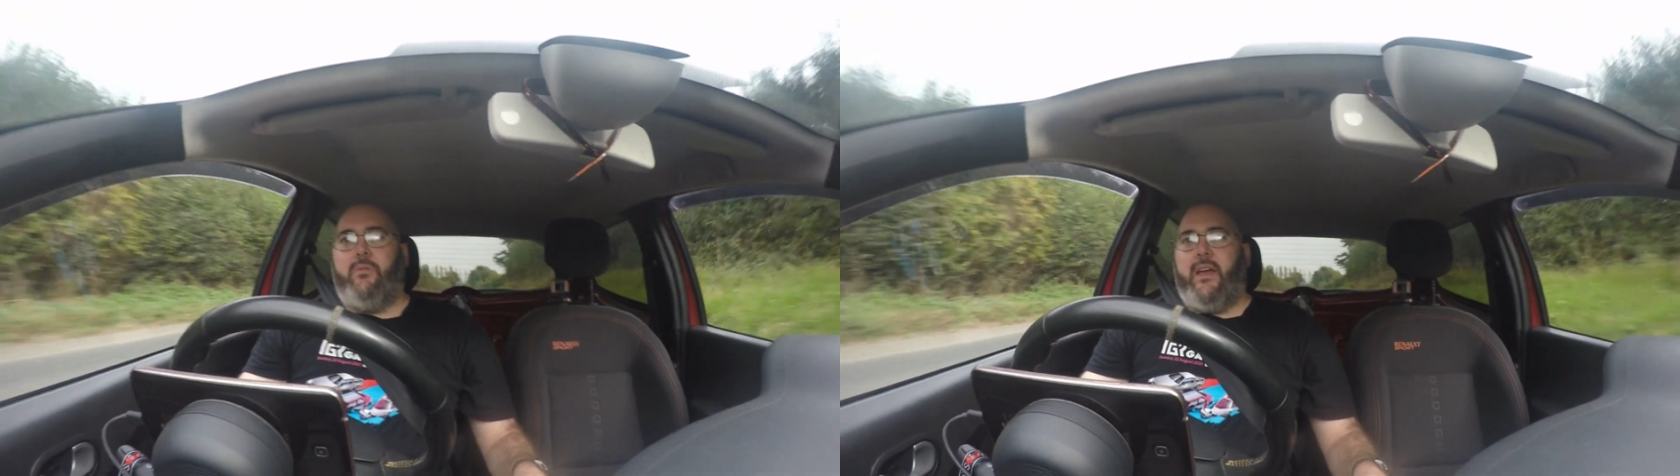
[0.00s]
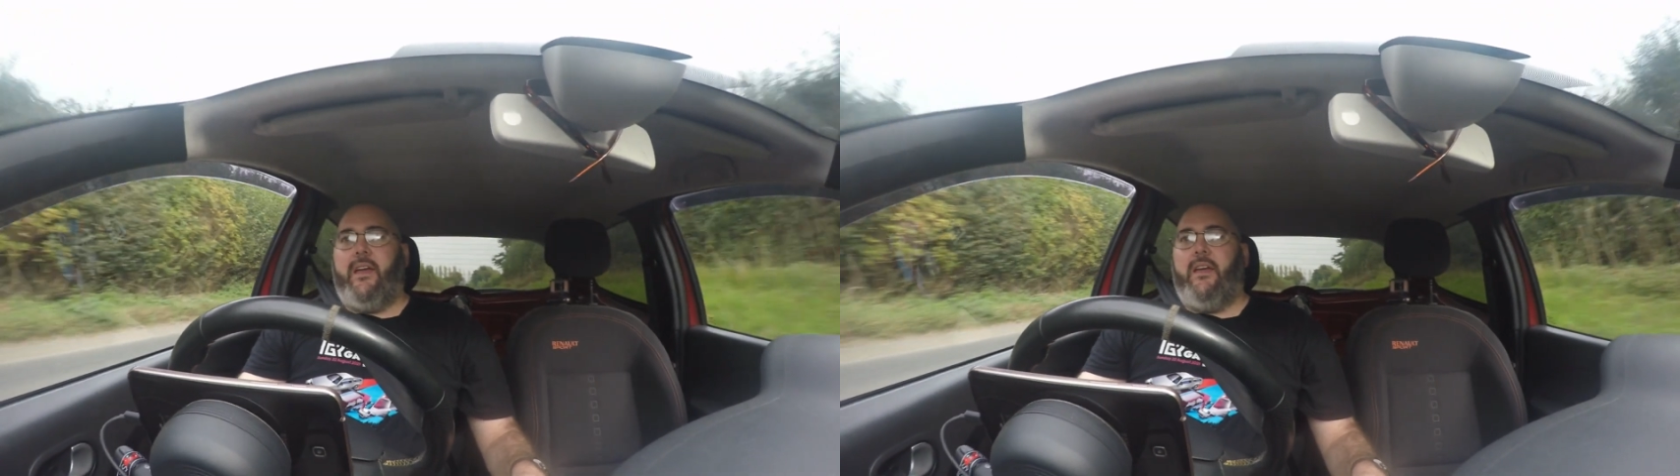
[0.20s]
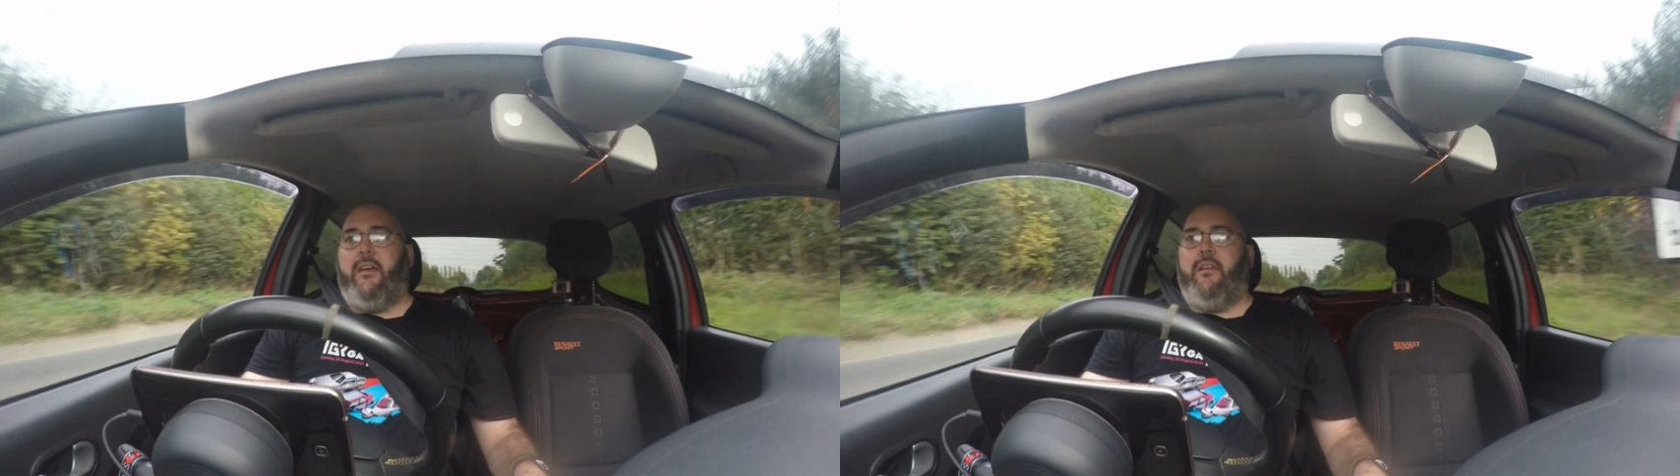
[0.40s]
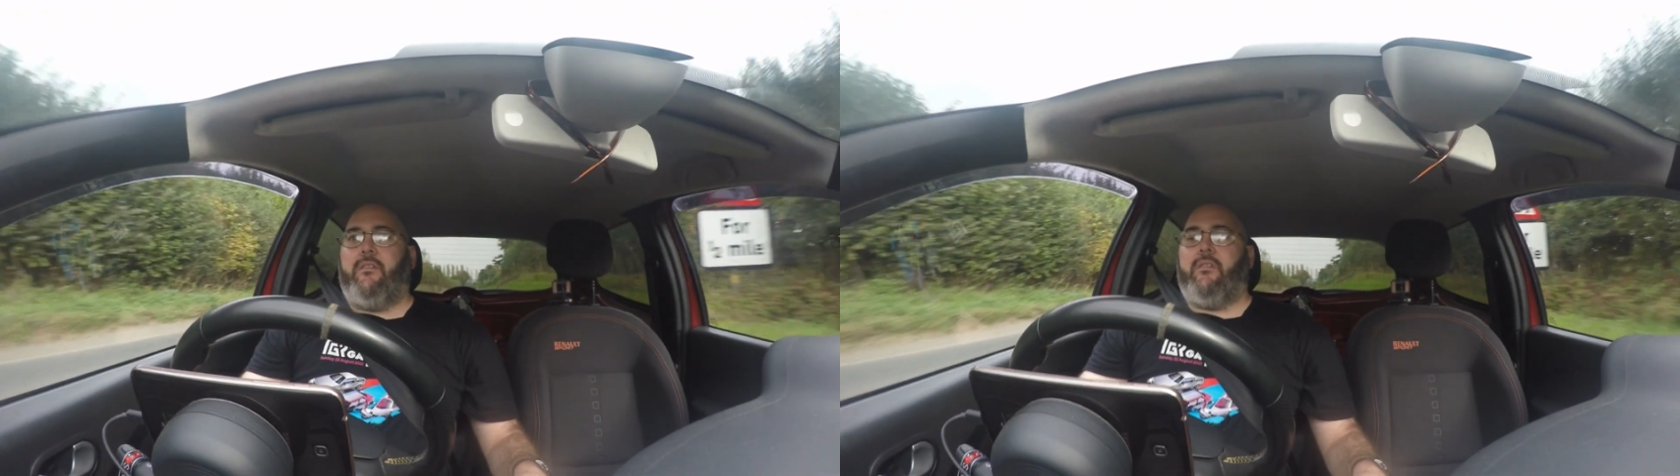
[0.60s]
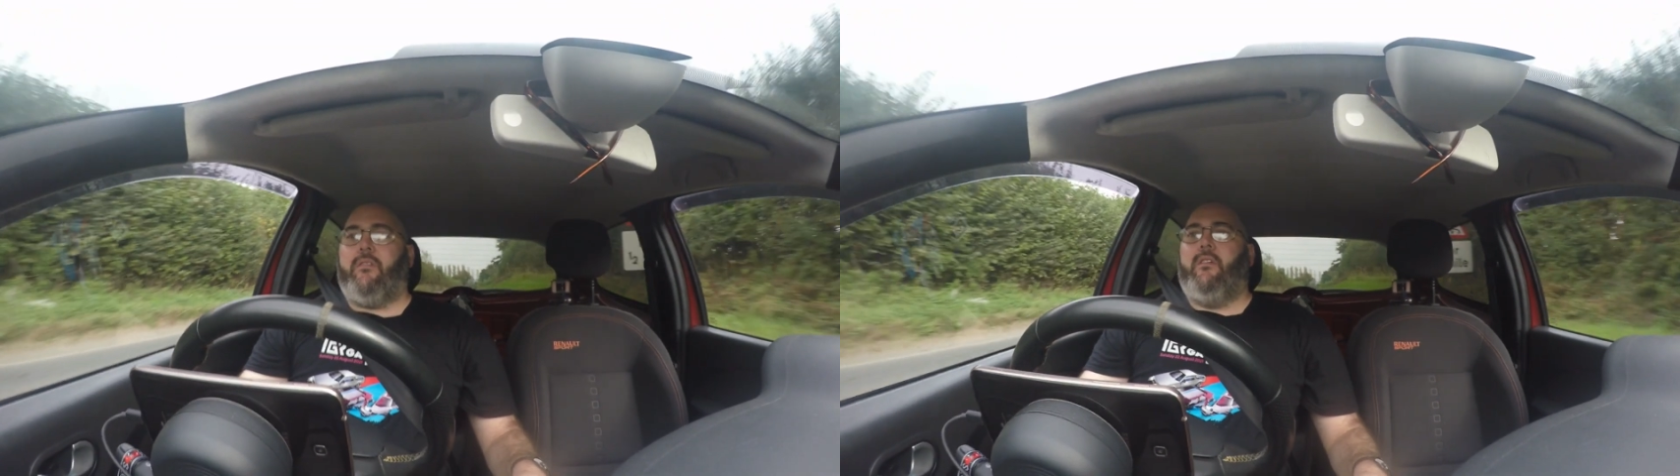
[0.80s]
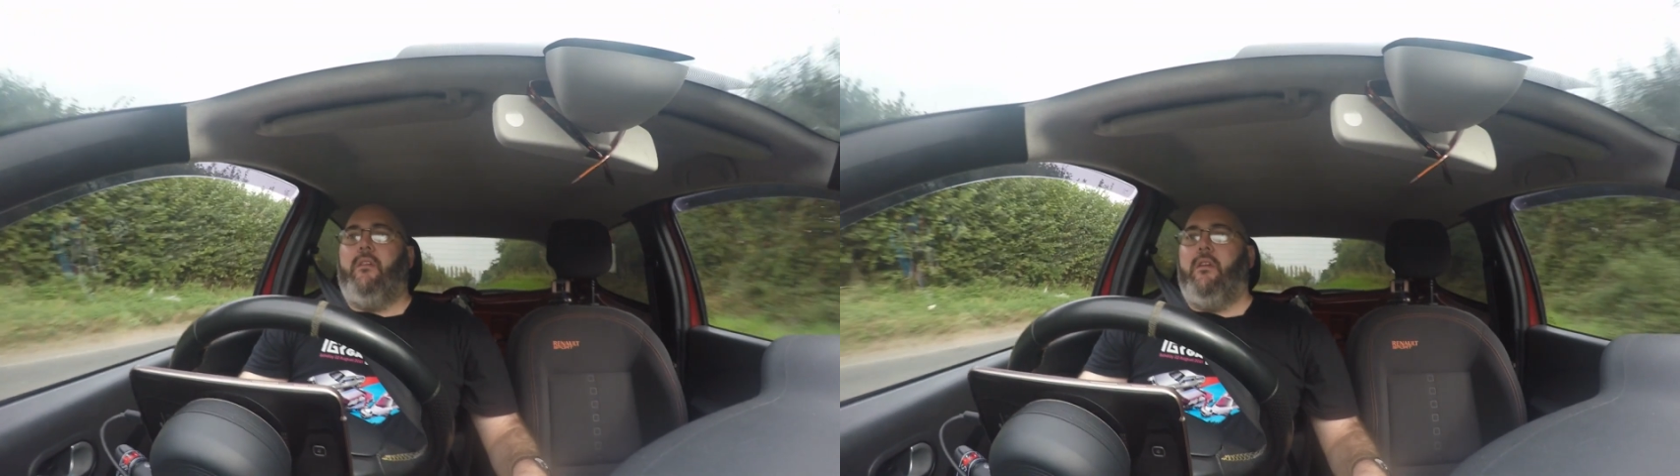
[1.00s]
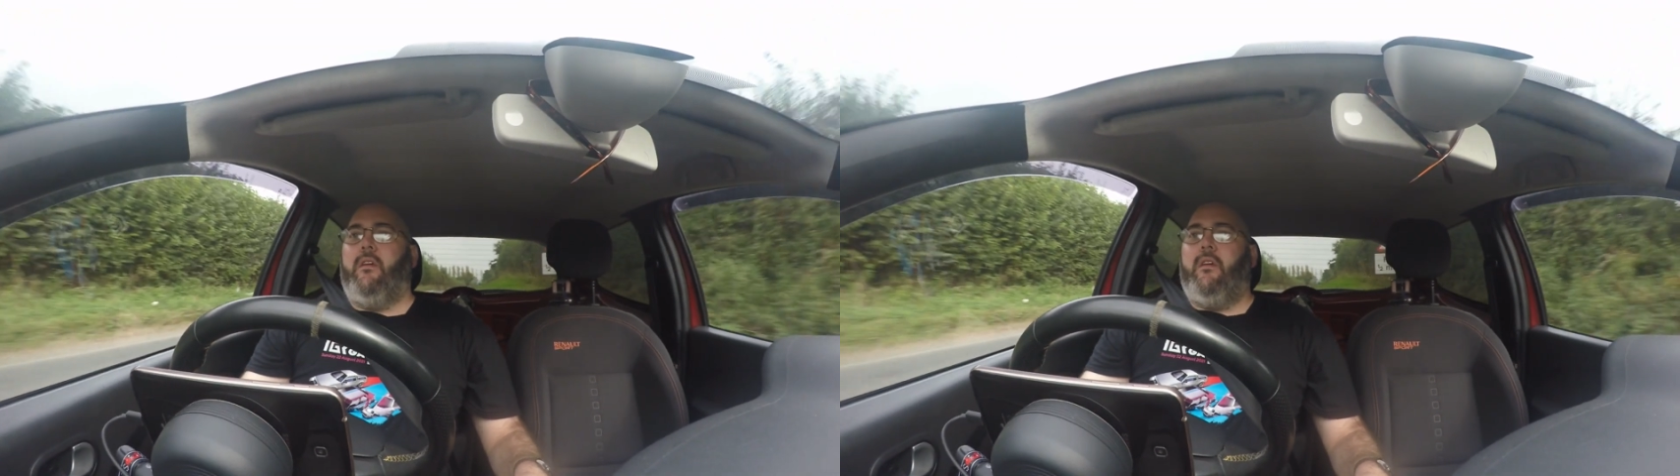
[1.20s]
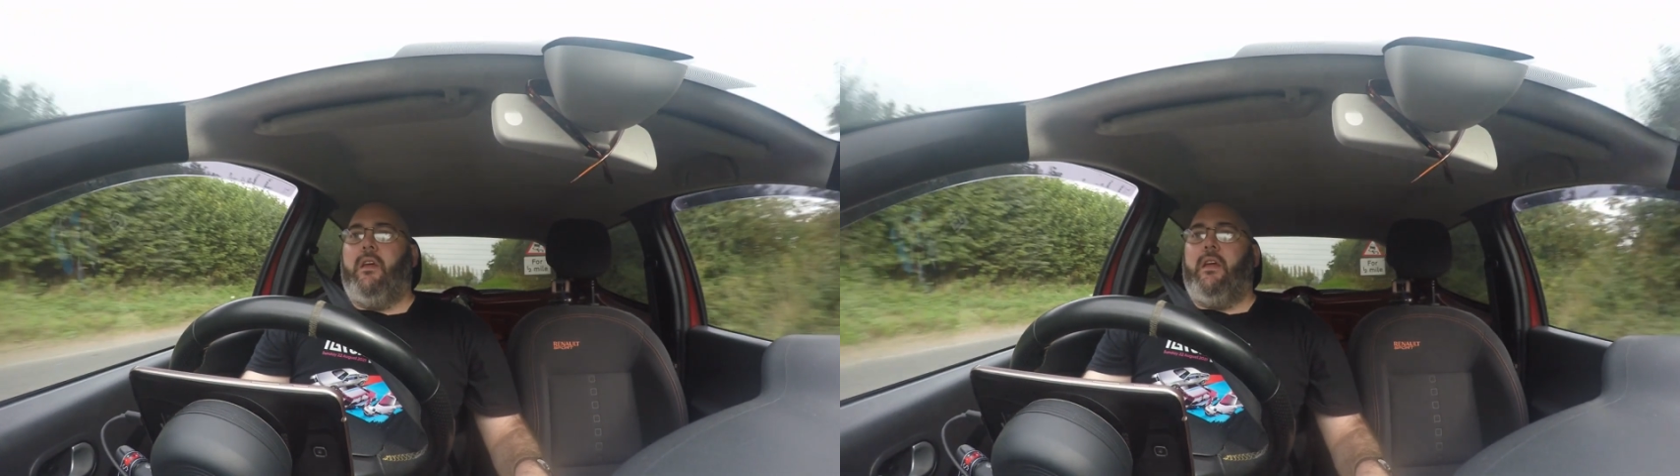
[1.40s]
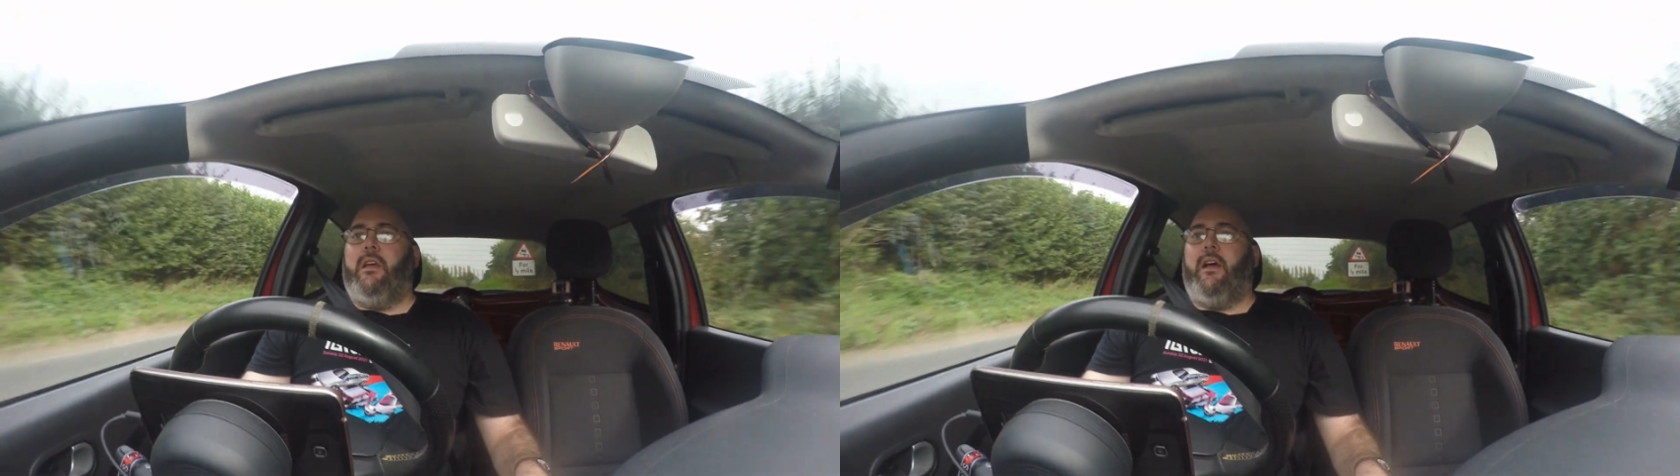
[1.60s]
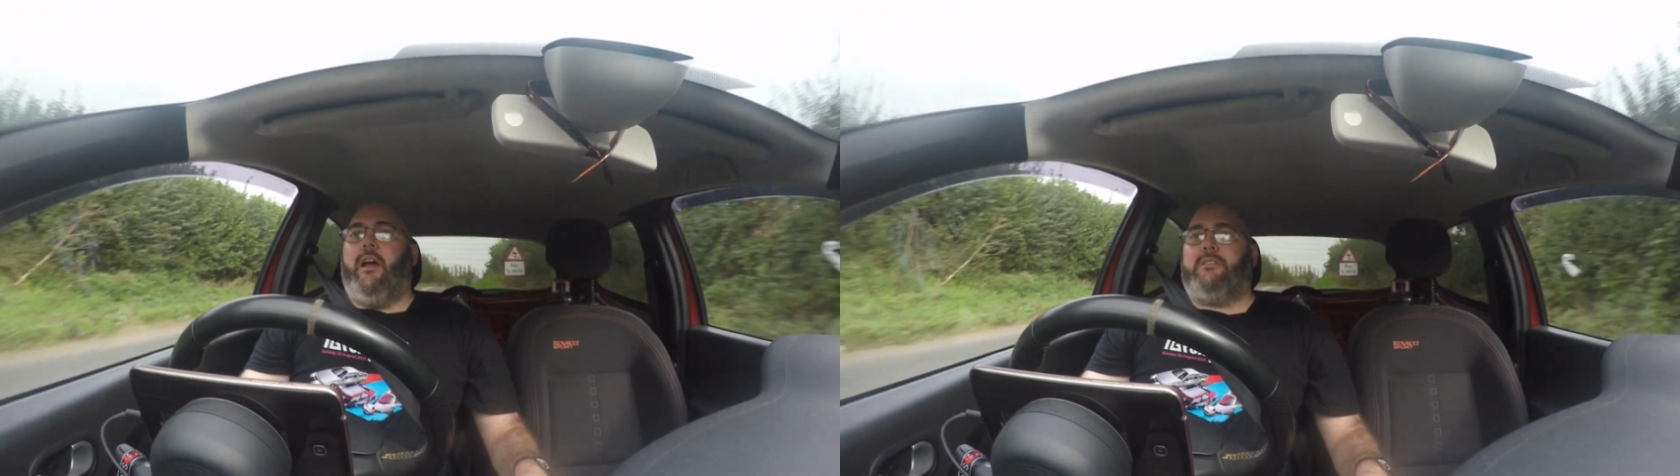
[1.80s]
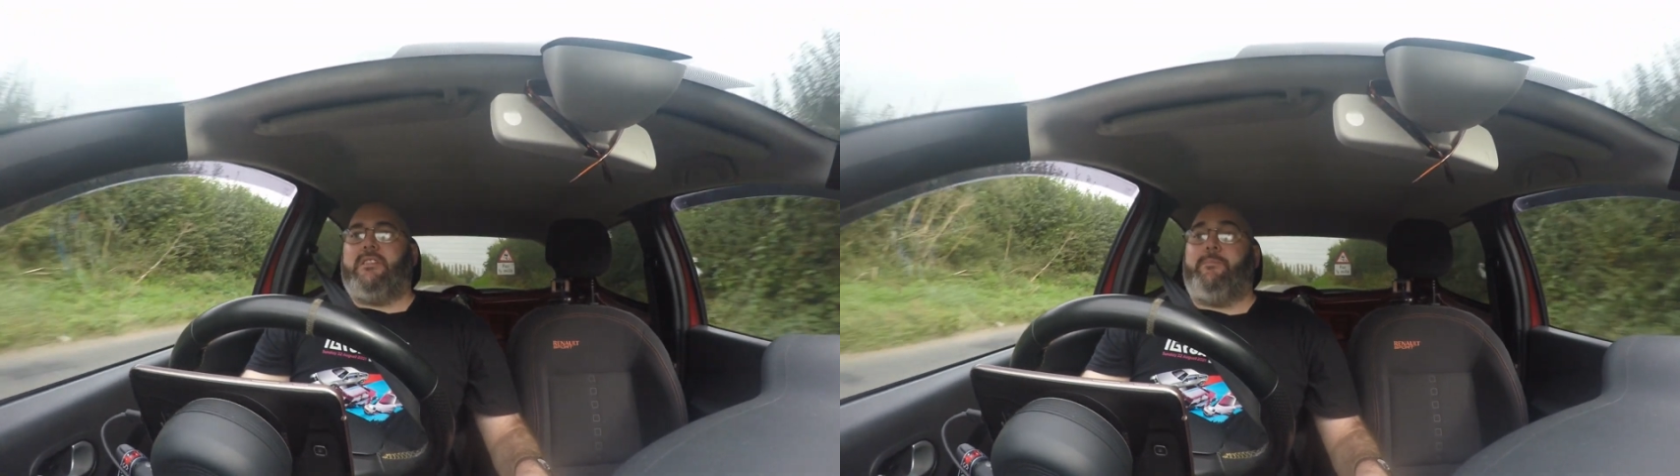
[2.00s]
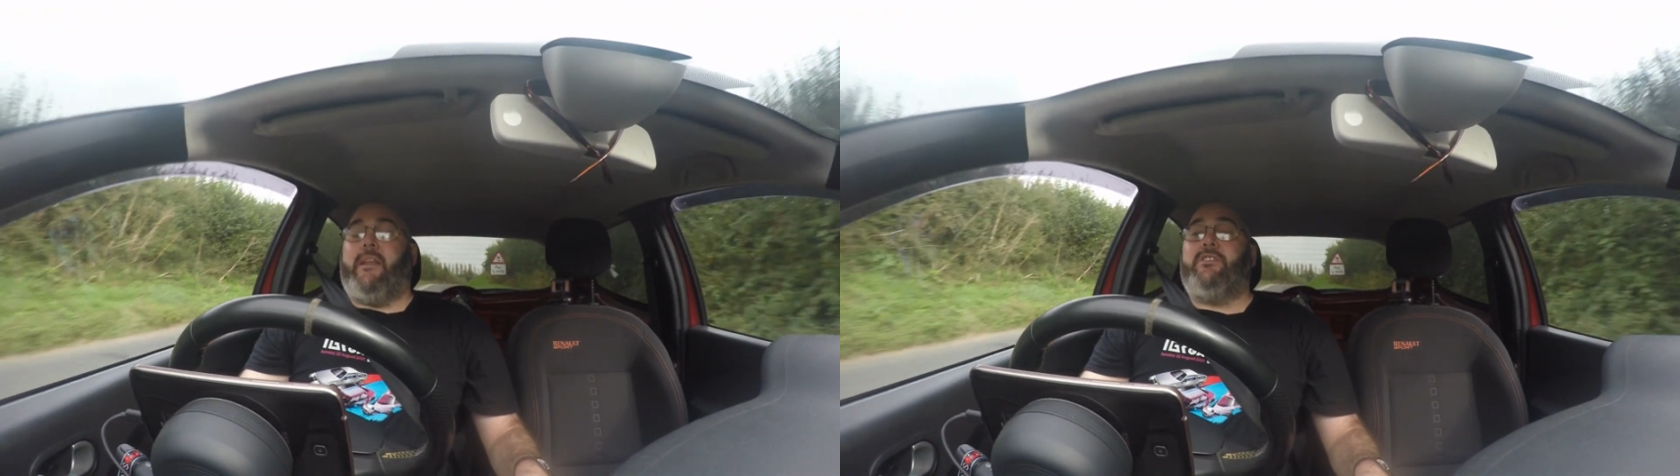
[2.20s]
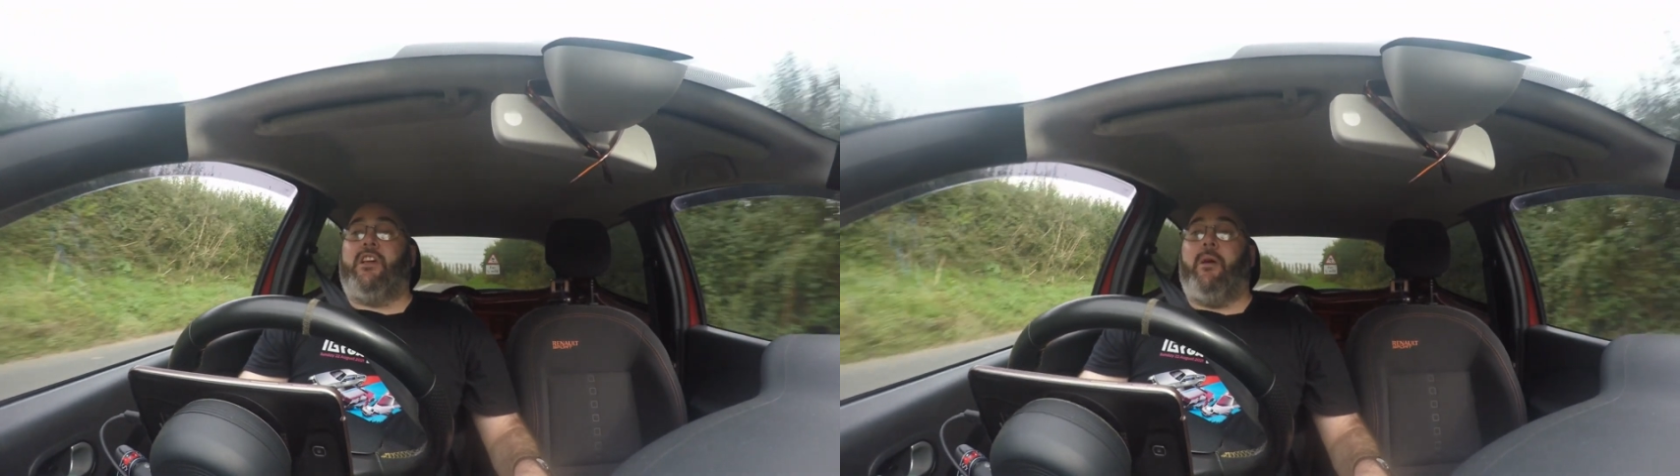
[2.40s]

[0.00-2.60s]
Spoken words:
with suspension